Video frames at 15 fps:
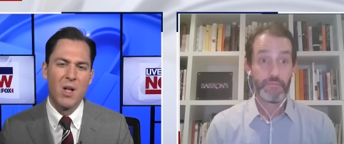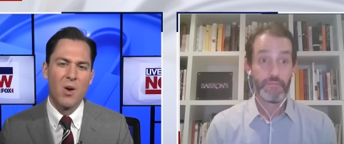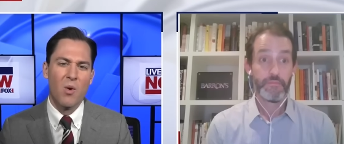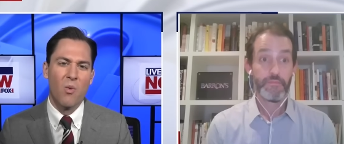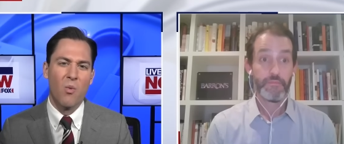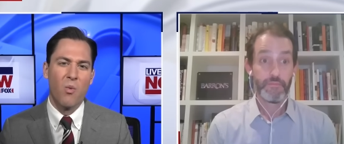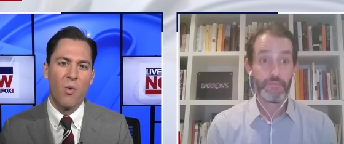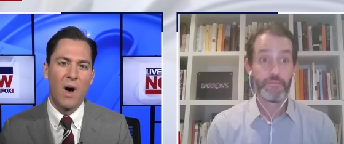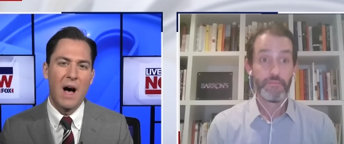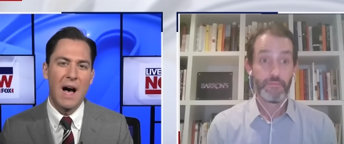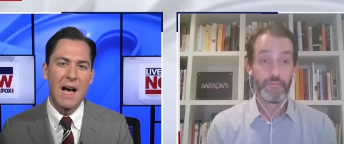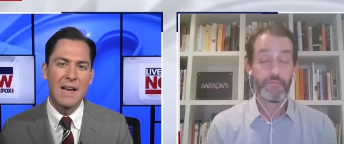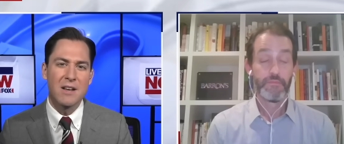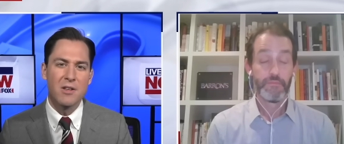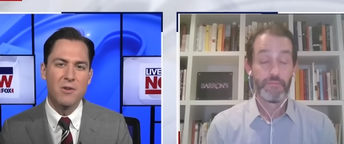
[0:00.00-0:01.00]

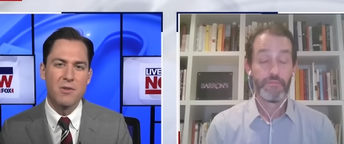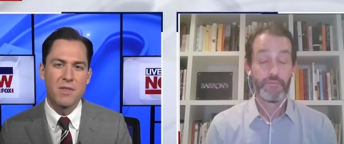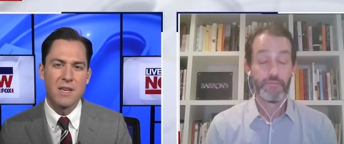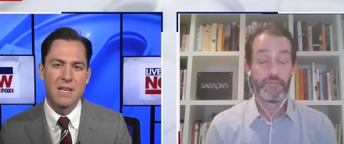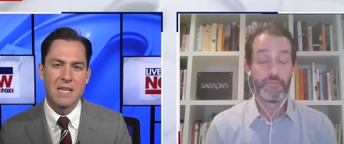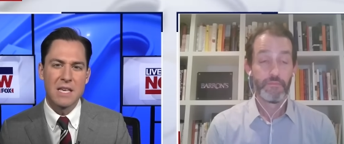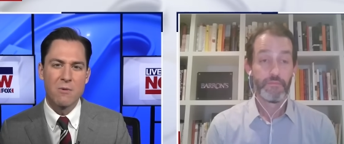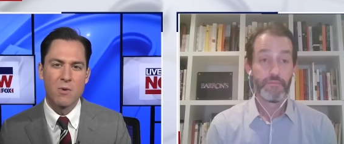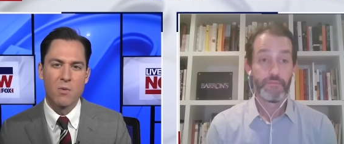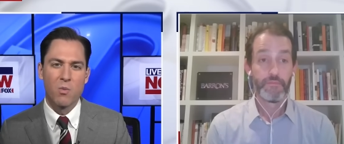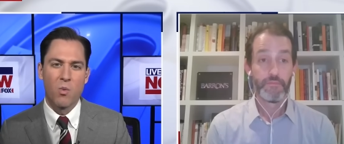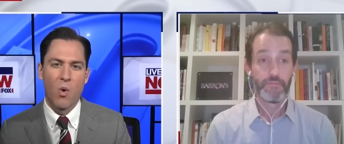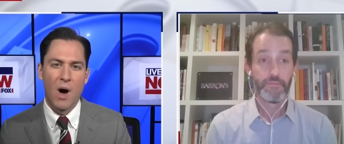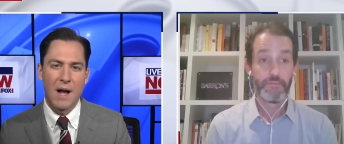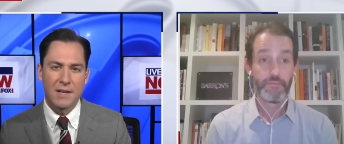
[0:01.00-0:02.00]
Speaker 1: why do you think he would
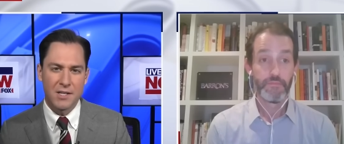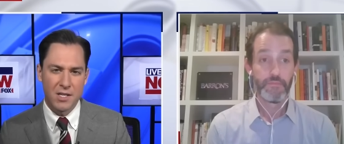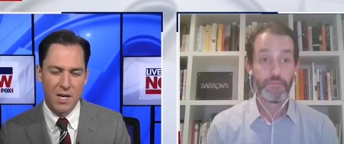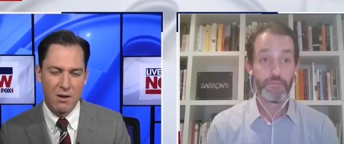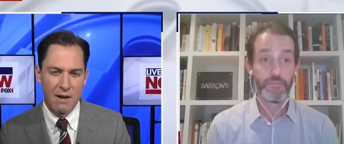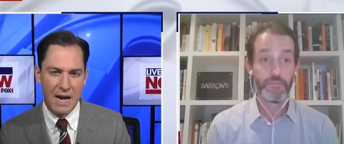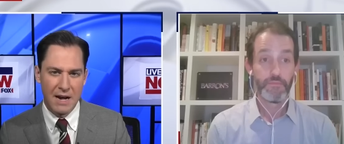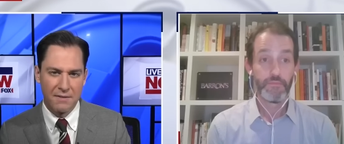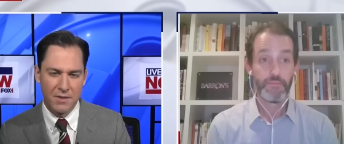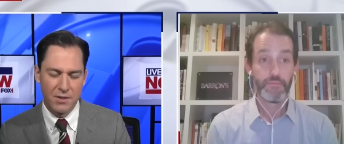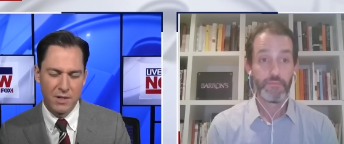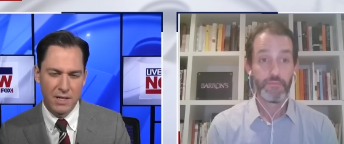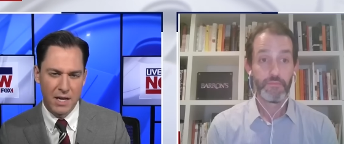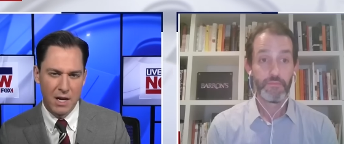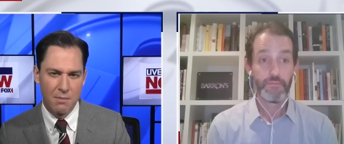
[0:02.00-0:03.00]
want to go
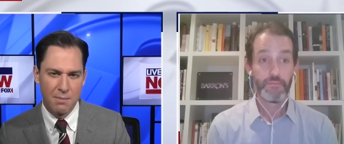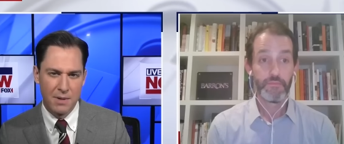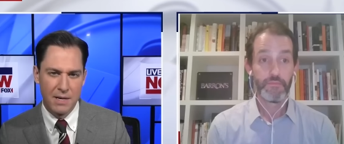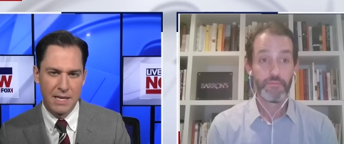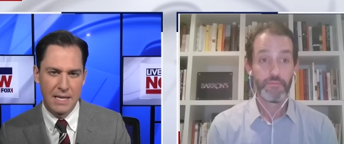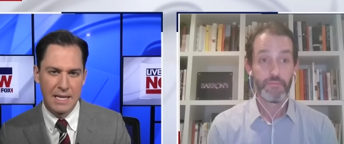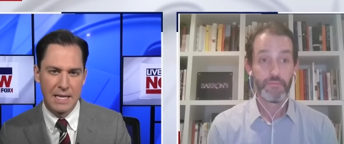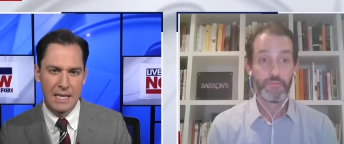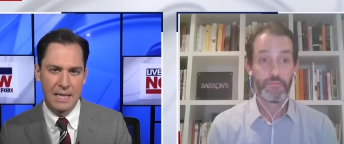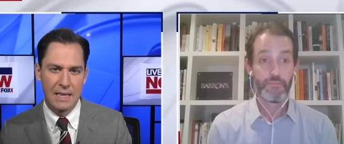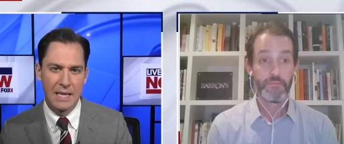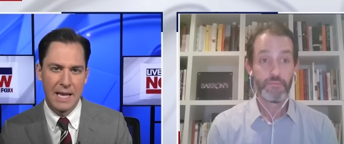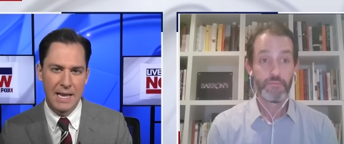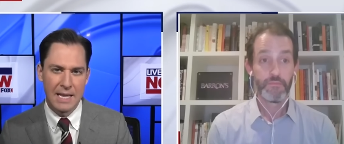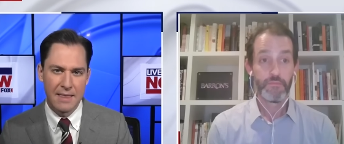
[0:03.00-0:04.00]
after a company
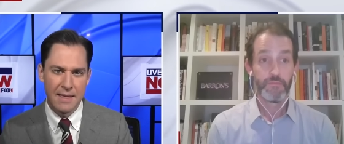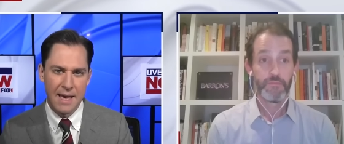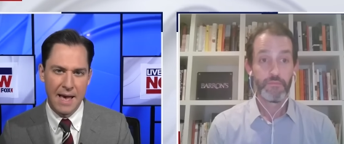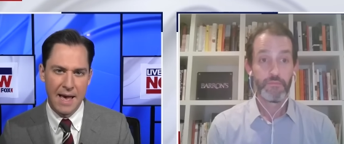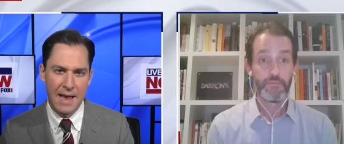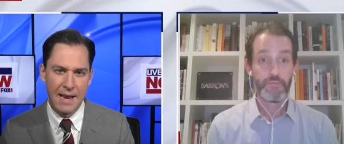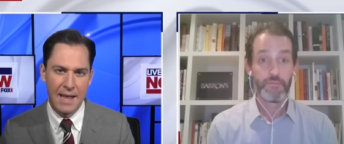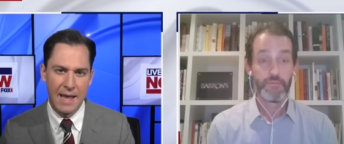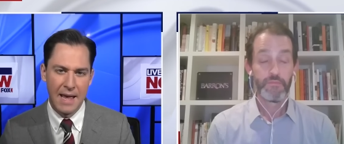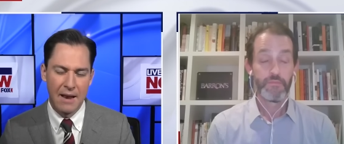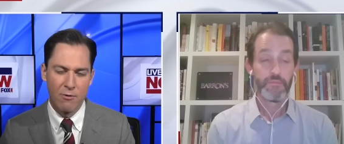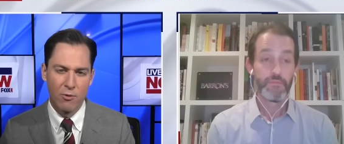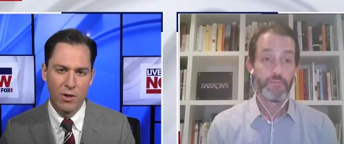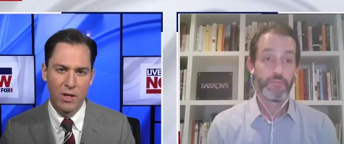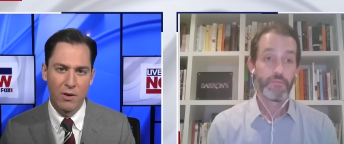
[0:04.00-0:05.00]
like that
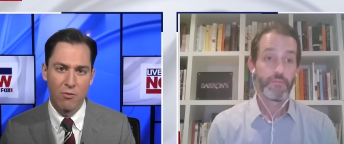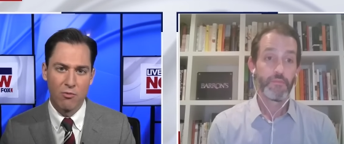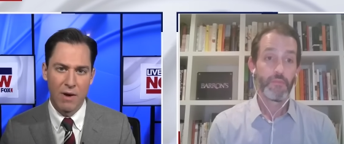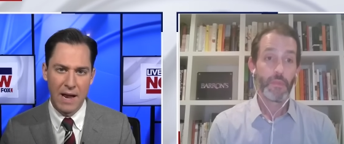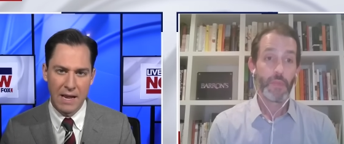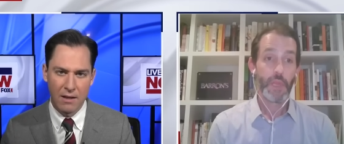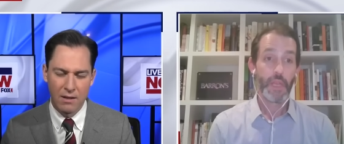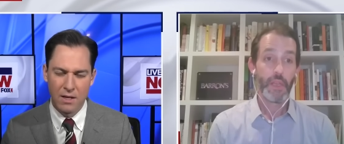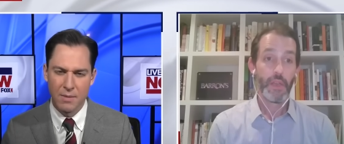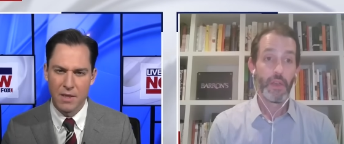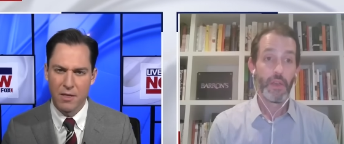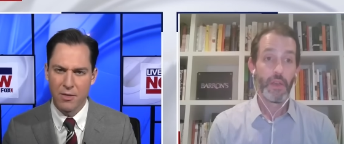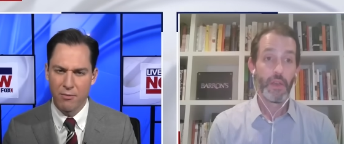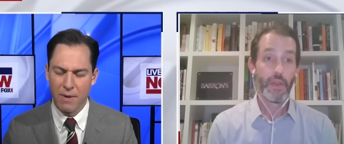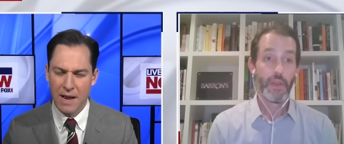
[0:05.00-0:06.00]
and really rankle him
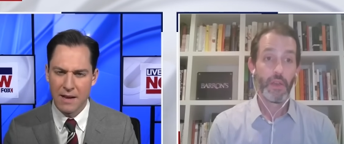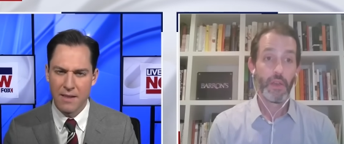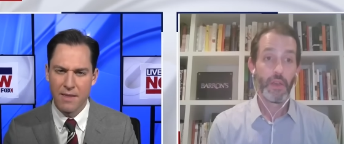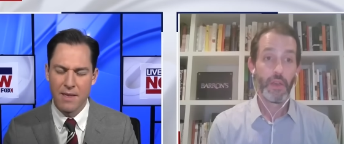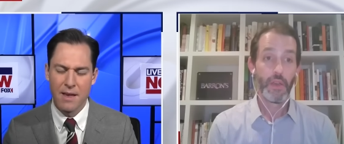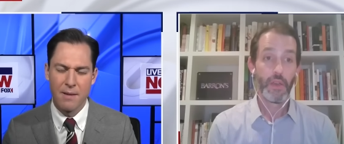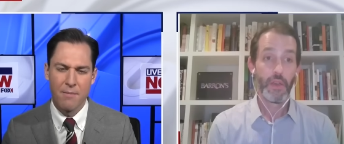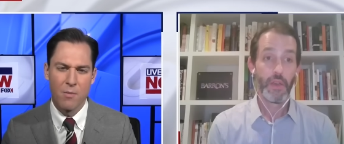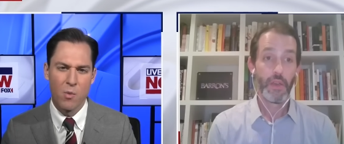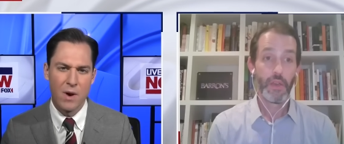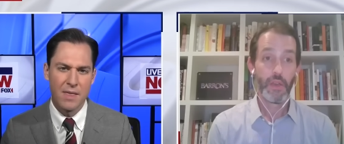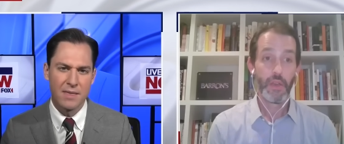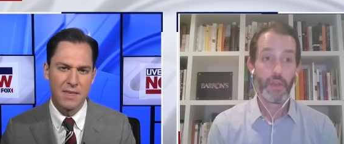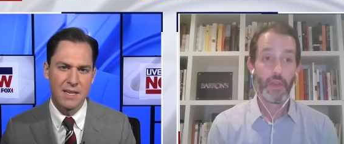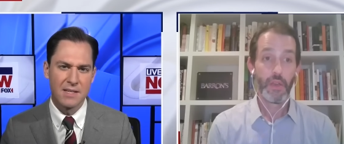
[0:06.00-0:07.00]
and threaten them
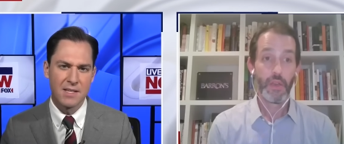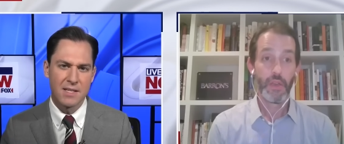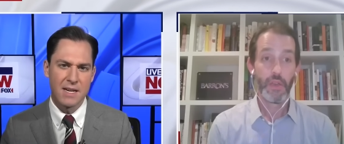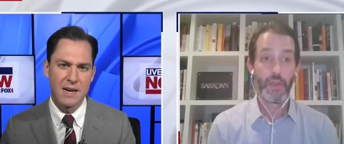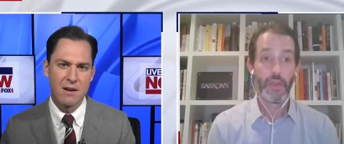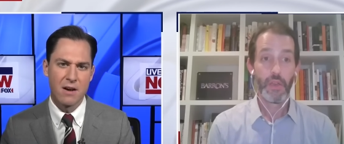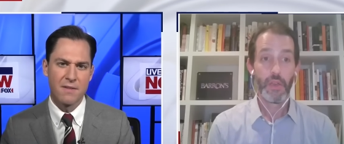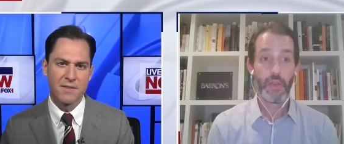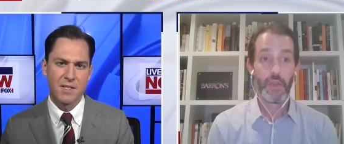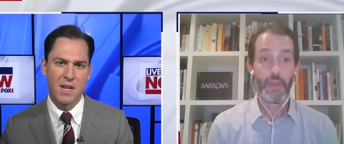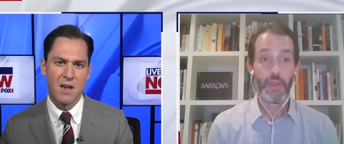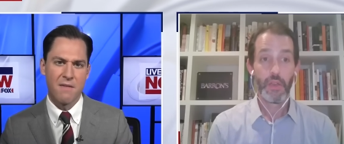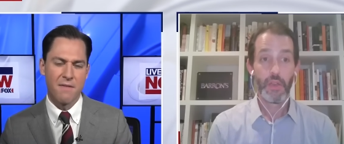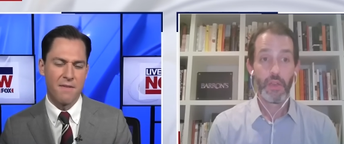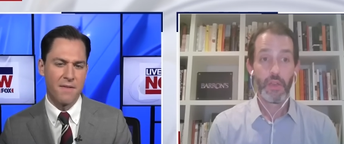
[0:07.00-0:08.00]
with these tariffs
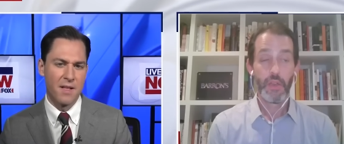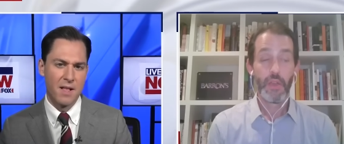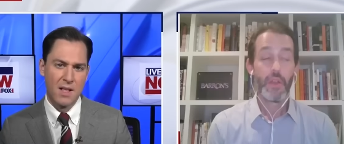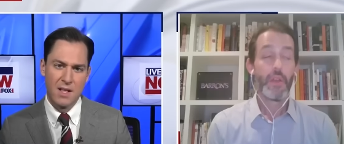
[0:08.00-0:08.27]
if